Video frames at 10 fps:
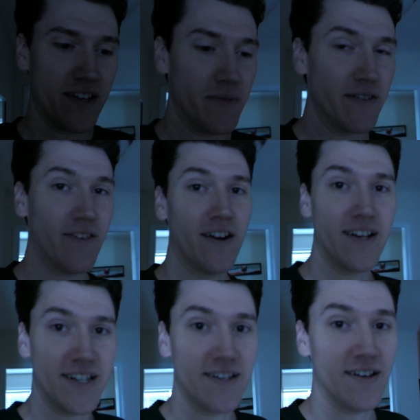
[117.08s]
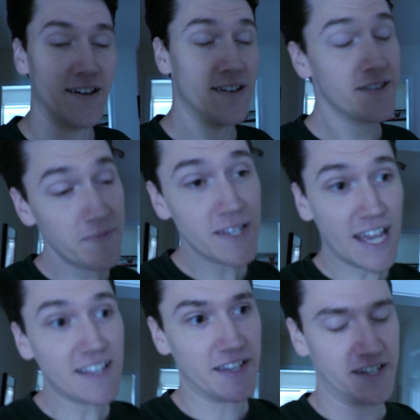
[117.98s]
it can be very, uh, it can be
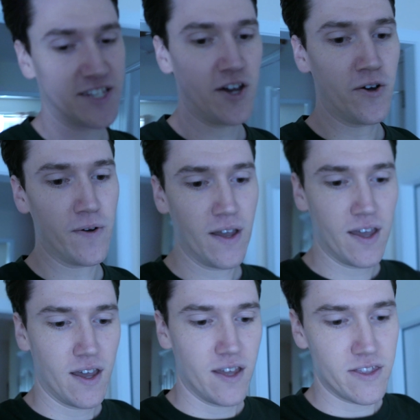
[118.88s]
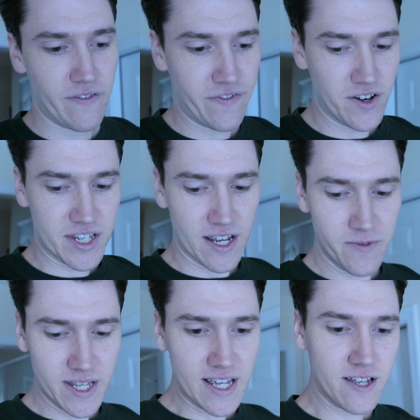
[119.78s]
deadly. So the first
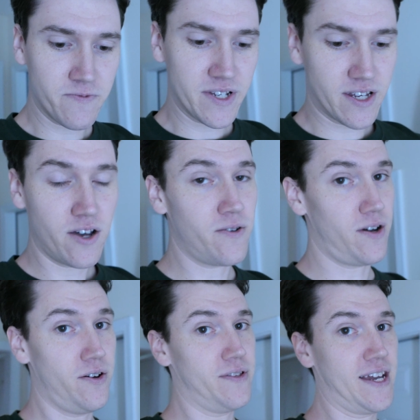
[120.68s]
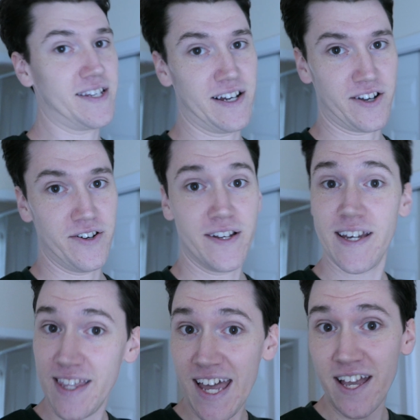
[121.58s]
thing we did was go, oh, that's not good.
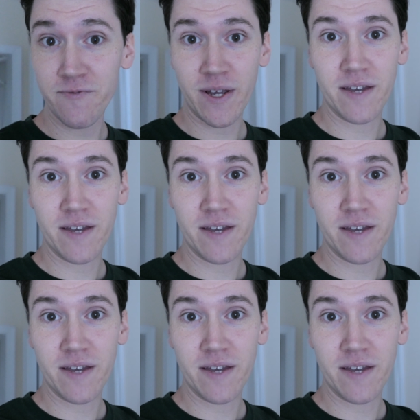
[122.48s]
And then